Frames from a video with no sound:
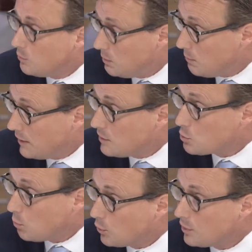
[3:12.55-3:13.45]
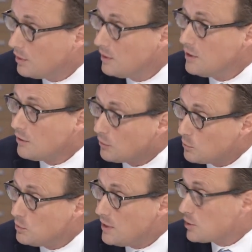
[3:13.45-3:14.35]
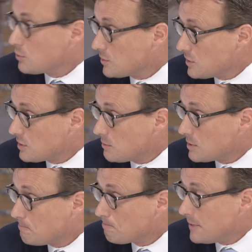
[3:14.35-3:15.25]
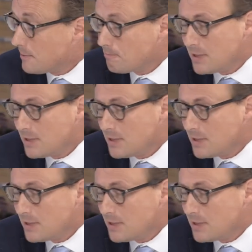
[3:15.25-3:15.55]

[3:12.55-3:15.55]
we manage water through natural systems. You know?